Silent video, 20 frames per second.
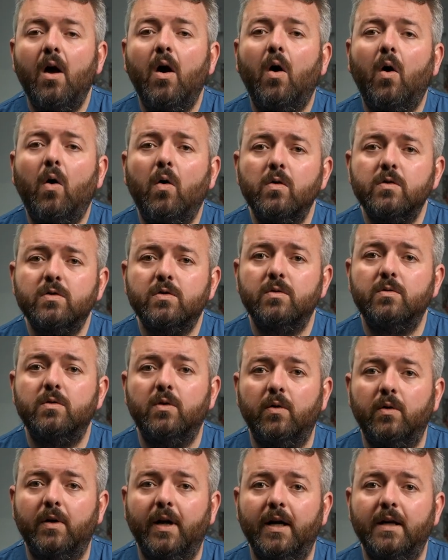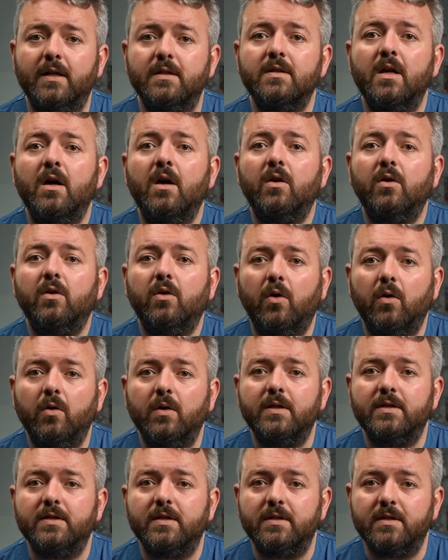also known as
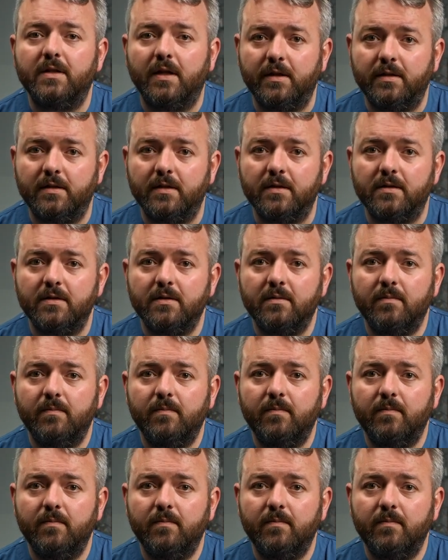cholecystitis.